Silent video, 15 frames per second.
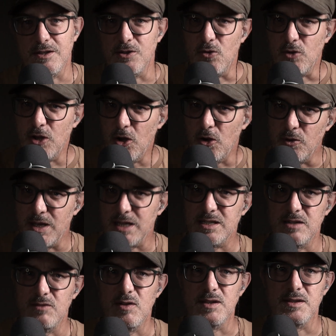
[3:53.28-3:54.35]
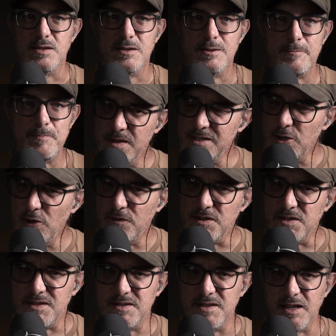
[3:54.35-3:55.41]
that your code actually runs. This
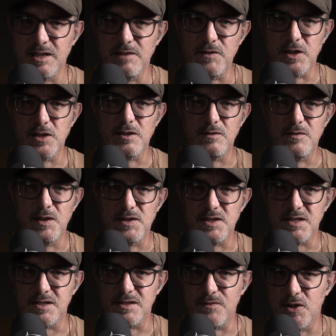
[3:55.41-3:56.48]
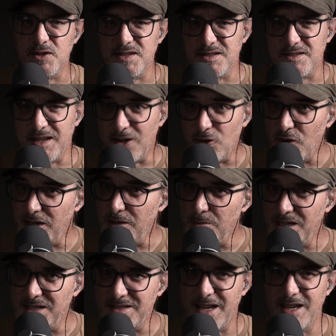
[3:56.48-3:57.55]
offers significant advantages. First, it's
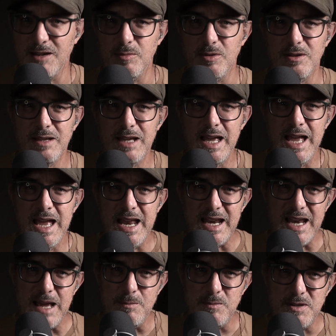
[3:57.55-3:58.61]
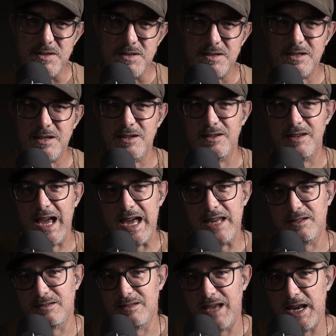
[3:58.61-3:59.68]
incredibly scalable. Lambdas can
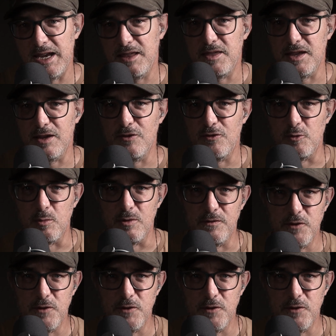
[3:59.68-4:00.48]
handle anything from a